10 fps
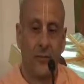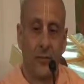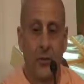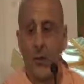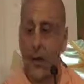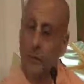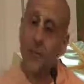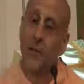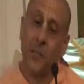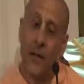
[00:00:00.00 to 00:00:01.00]
So you have to
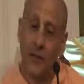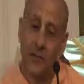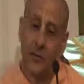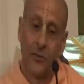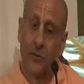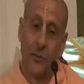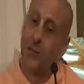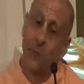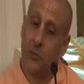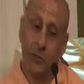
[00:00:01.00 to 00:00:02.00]
be a master to
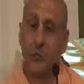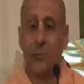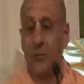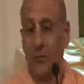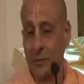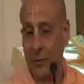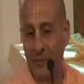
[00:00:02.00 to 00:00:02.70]
be a real servant.